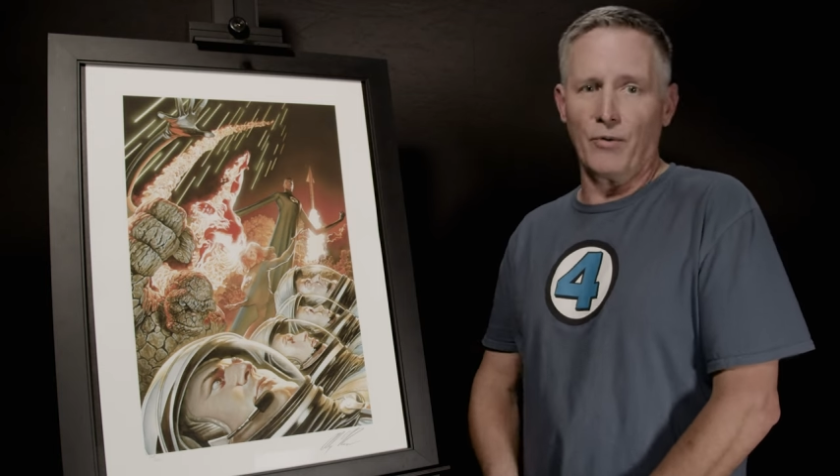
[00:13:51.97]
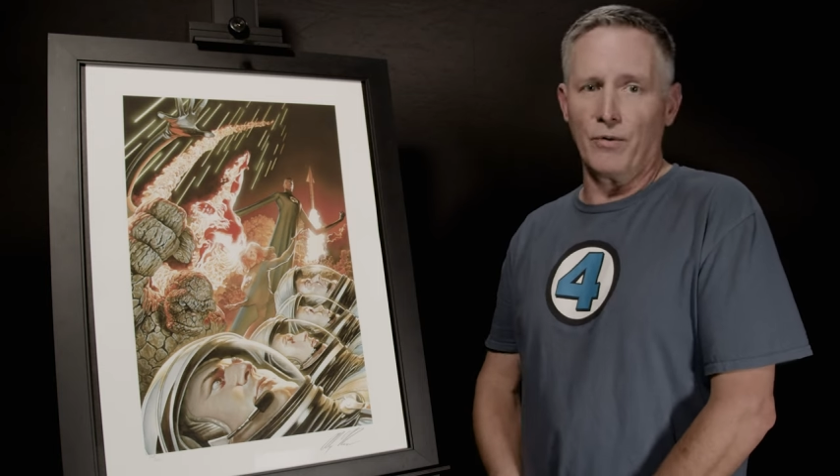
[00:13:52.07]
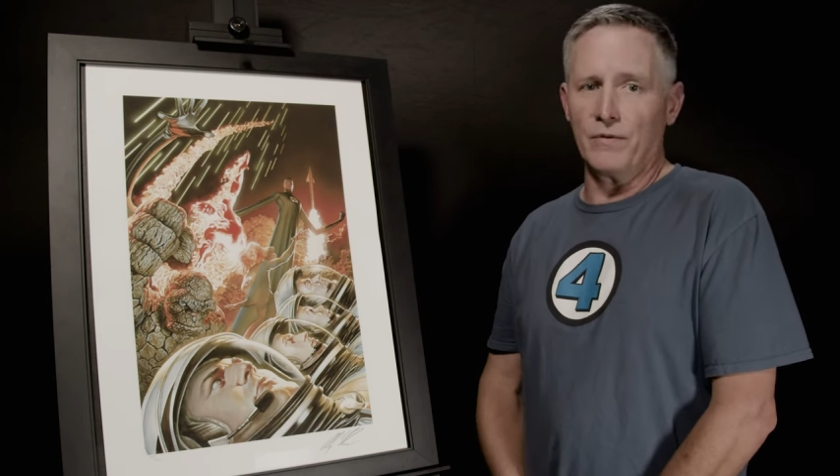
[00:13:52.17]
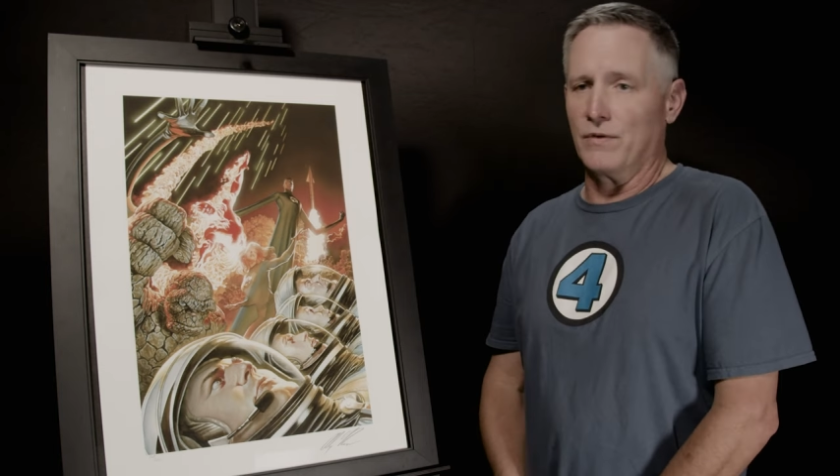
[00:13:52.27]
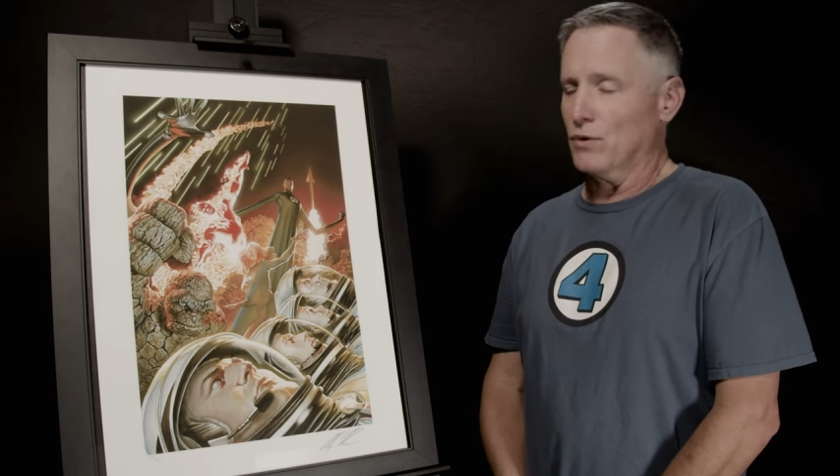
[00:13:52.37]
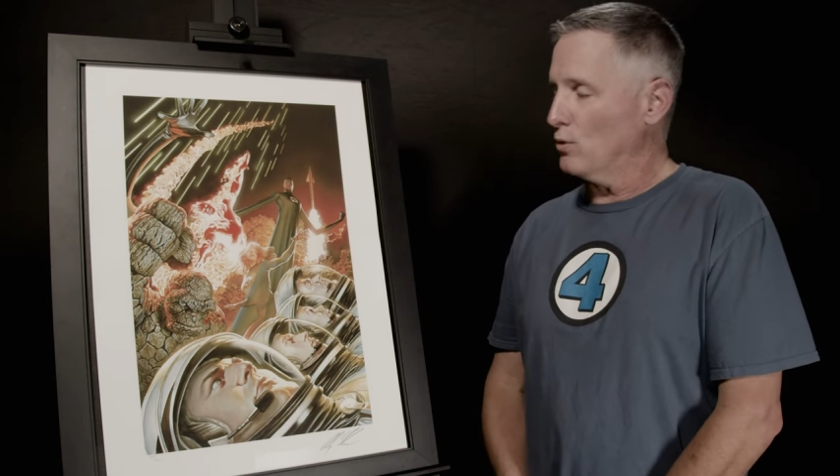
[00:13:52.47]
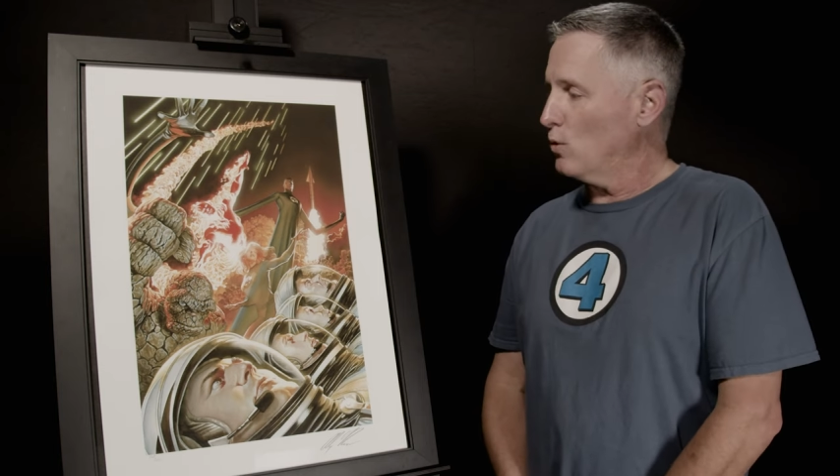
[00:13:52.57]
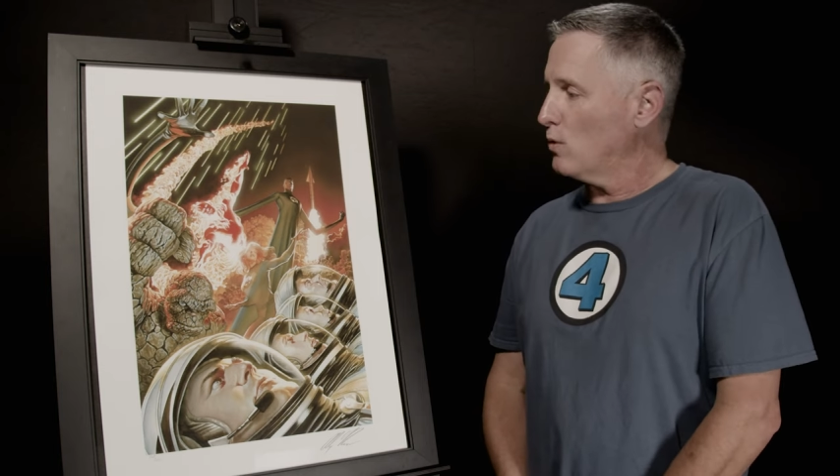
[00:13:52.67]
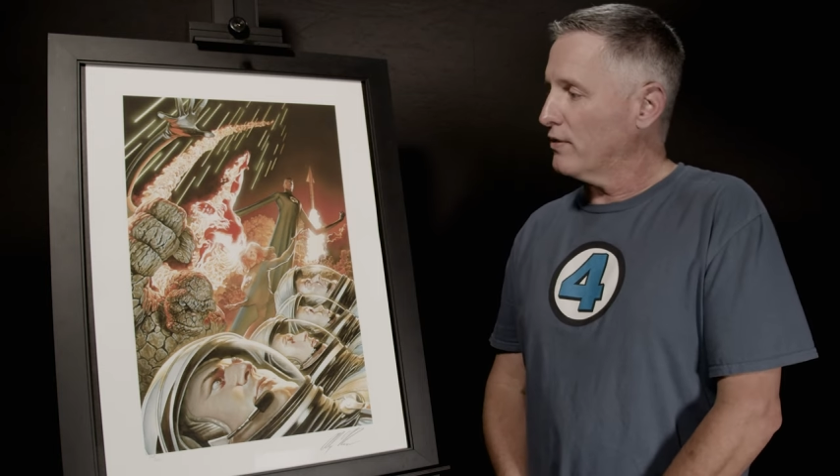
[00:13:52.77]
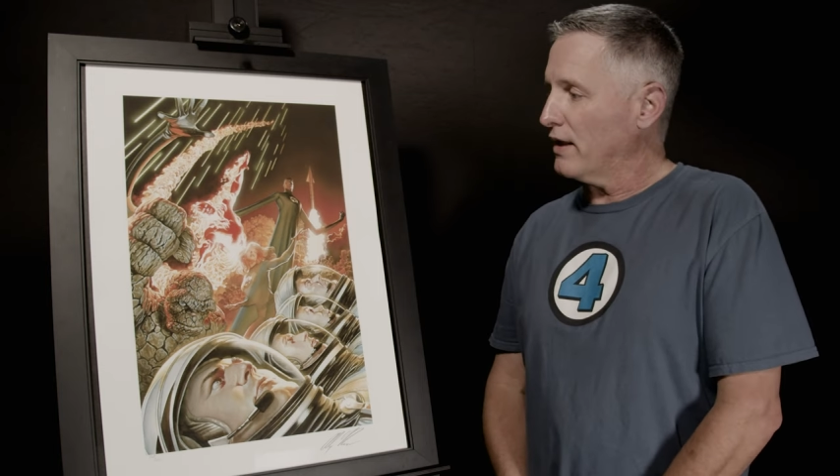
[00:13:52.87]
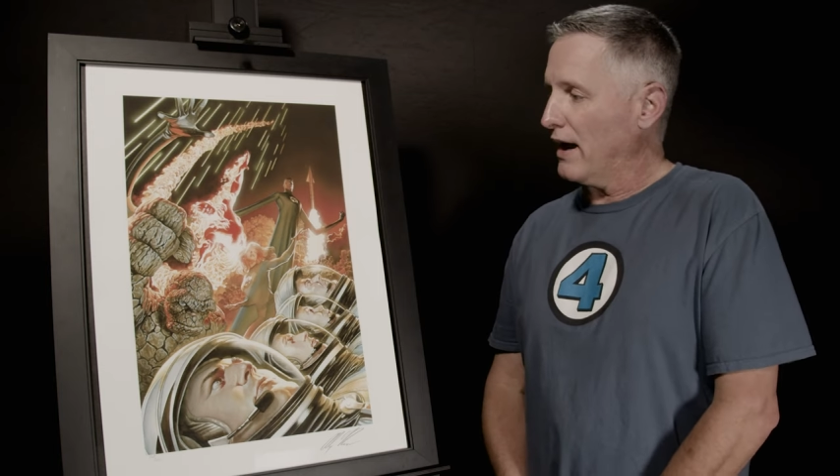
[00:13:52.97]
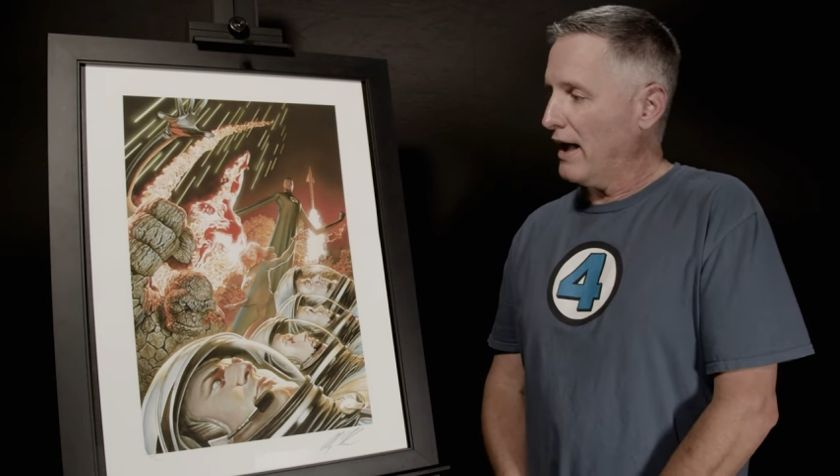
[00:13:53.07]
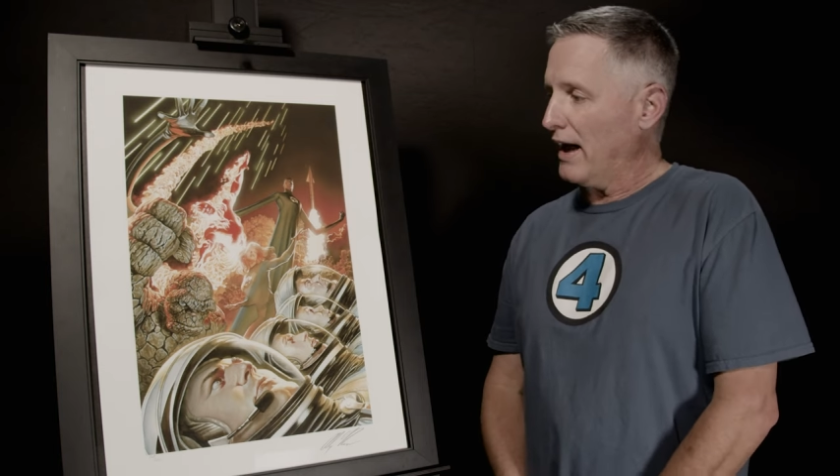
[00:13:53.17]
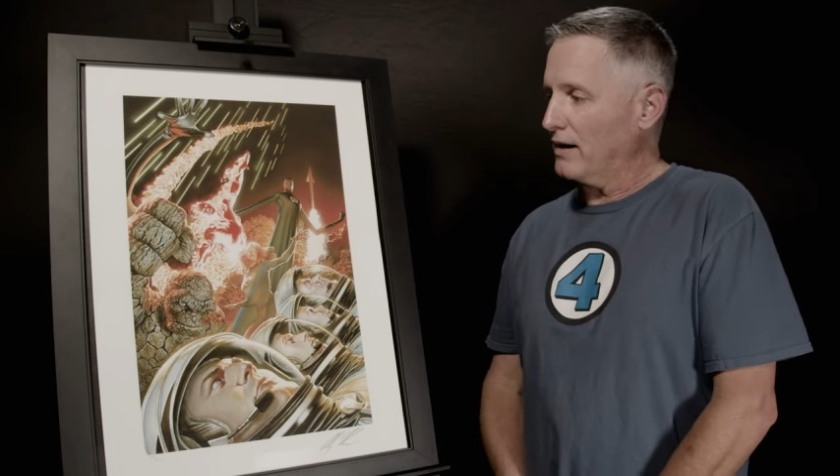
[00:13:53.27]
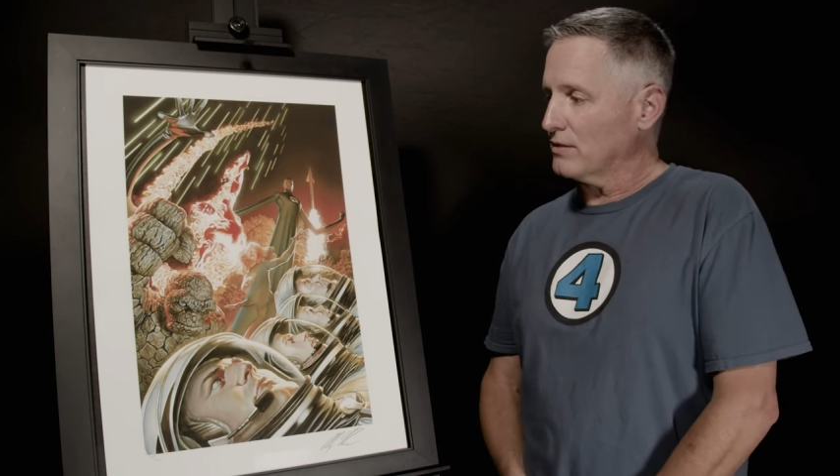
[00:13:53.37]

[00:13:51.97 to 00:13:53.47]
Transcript: review that I had.